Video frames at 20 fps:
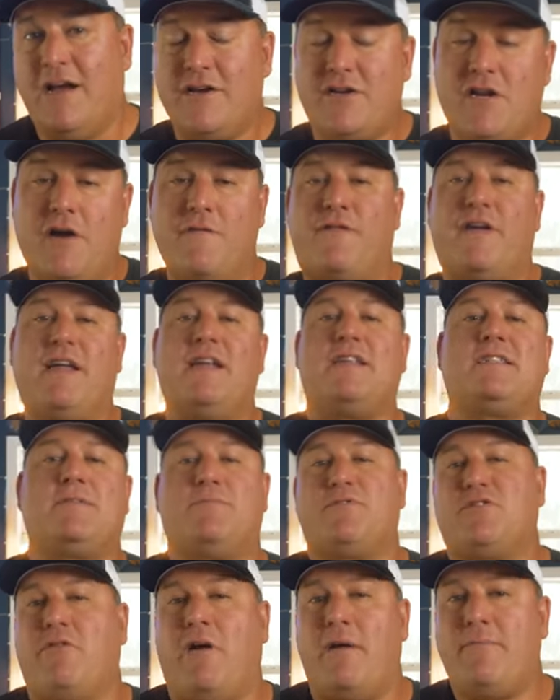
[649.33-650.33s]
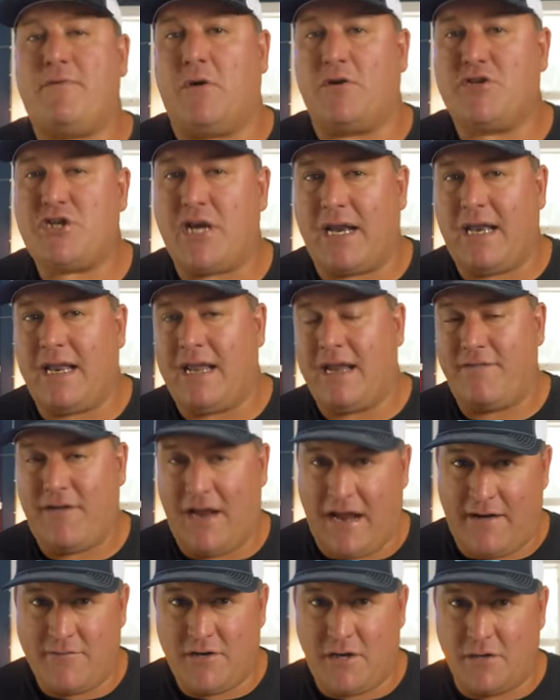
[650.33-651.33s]
Don't forget to subscribe to our channel if
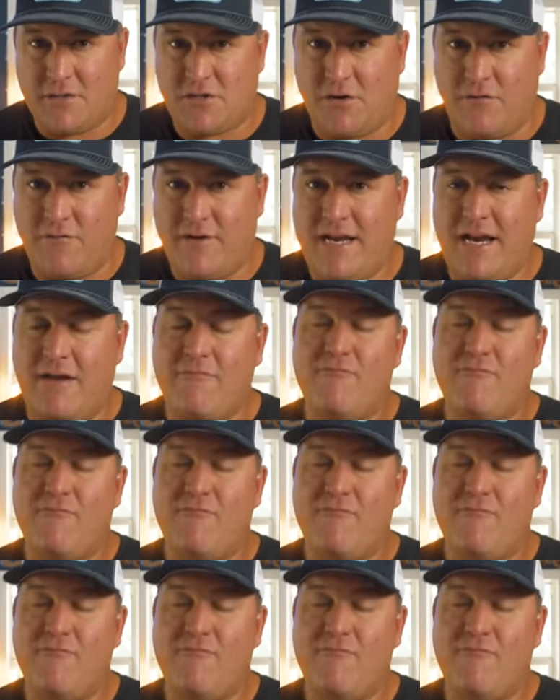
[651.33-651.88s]
you haven't done so already.